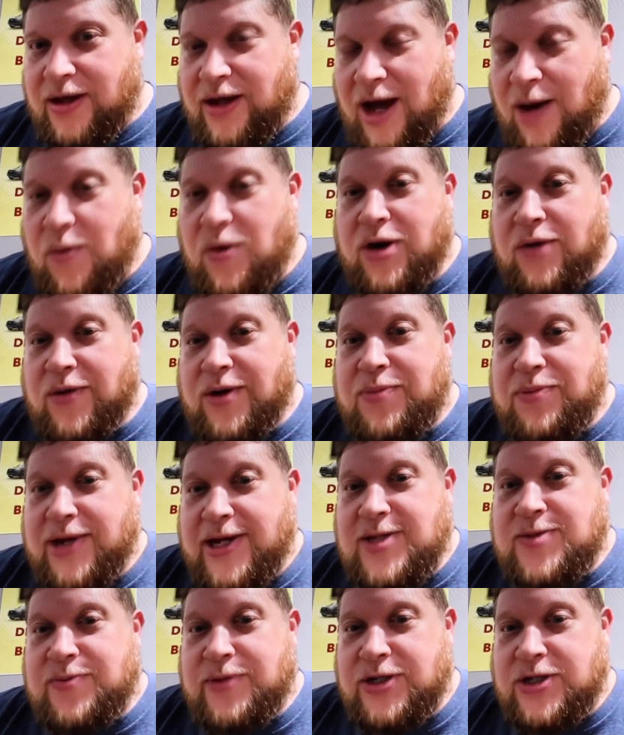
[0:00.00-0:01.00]
I want a
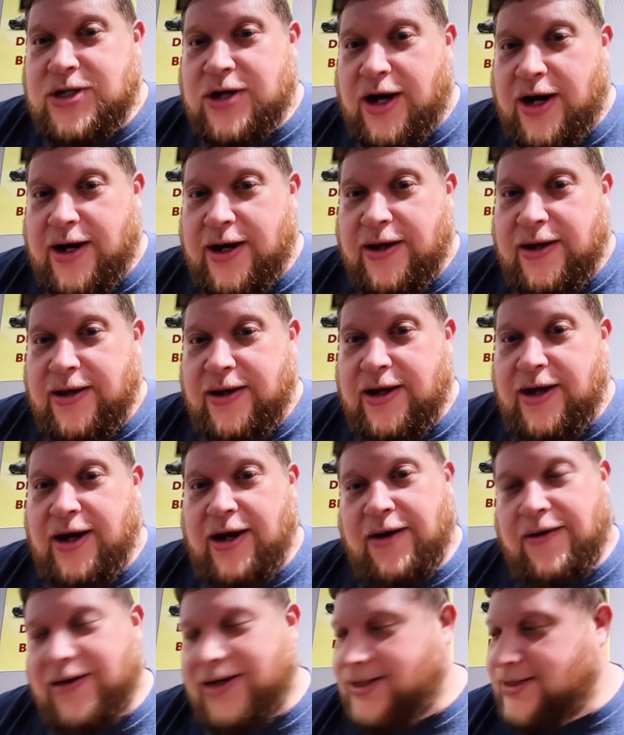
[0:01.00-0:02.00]
replacement truck. You
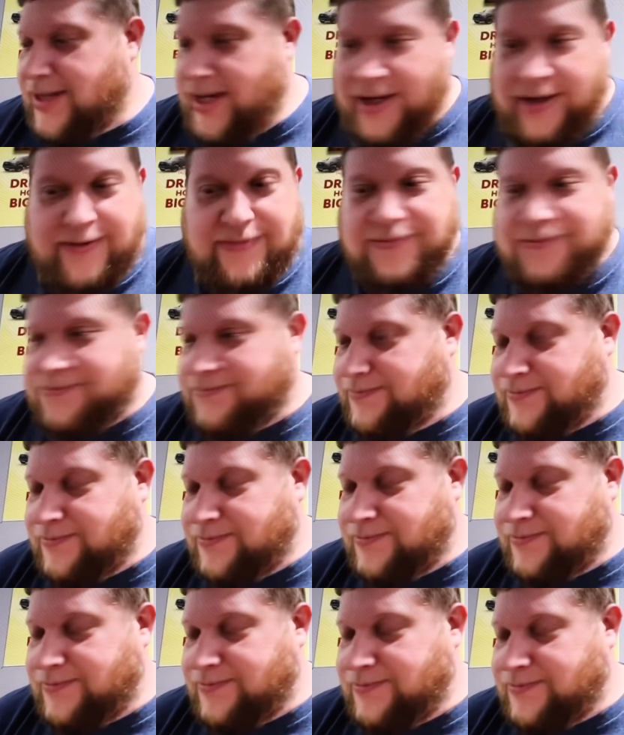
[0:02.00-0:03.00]
know, and he's like,
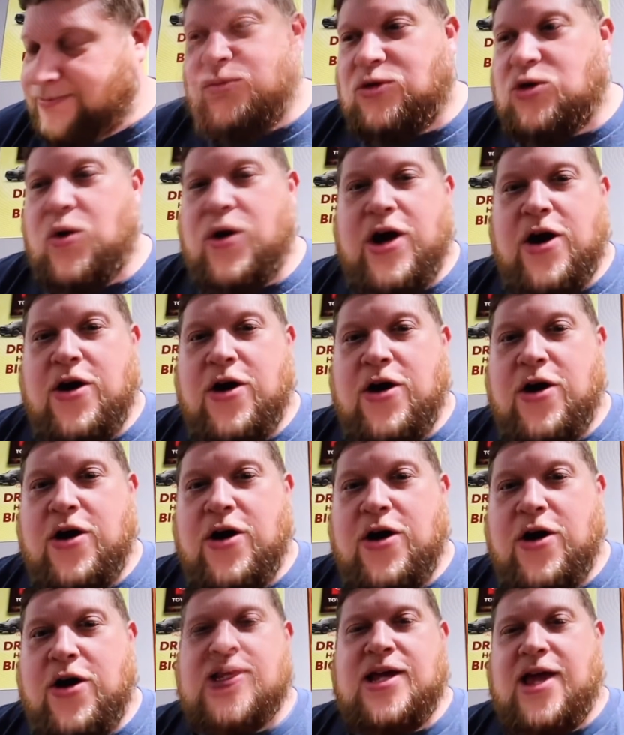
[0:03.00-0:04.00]

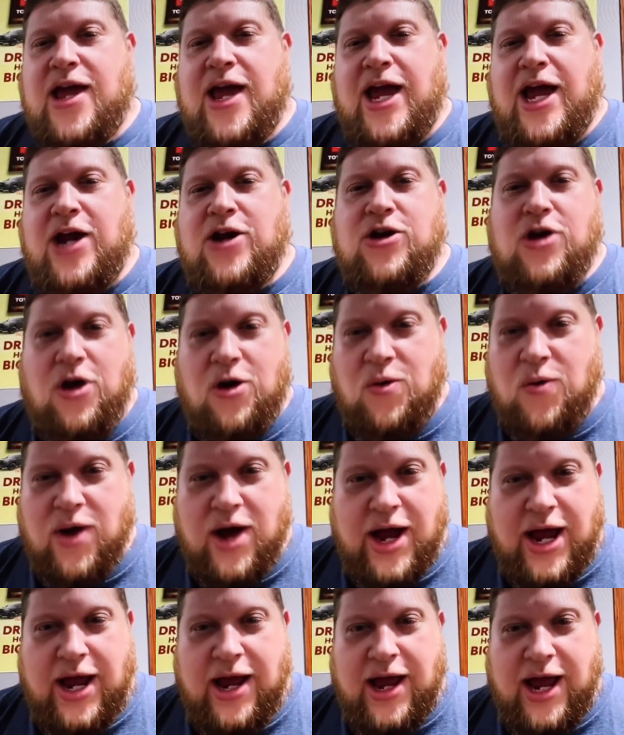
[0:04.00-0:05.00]
Toyota's in no
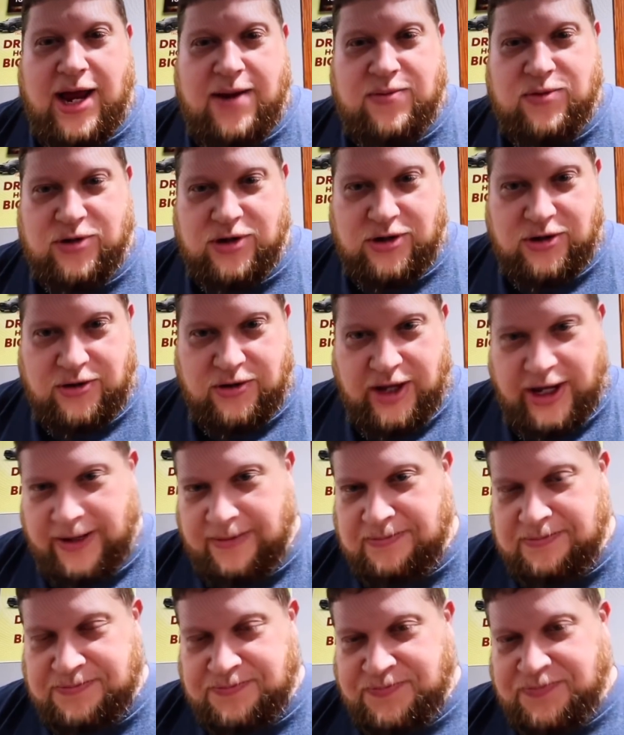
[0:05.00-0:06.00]
way able to do
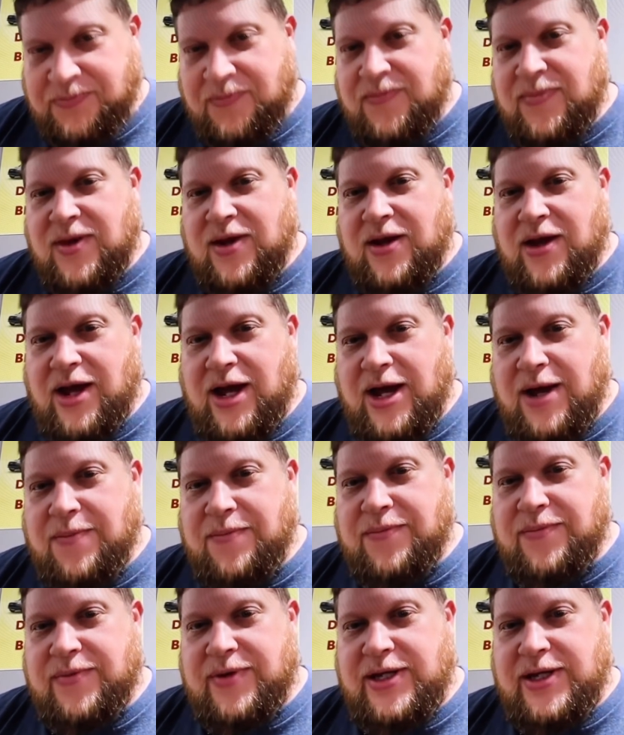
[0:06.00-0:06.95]
that no way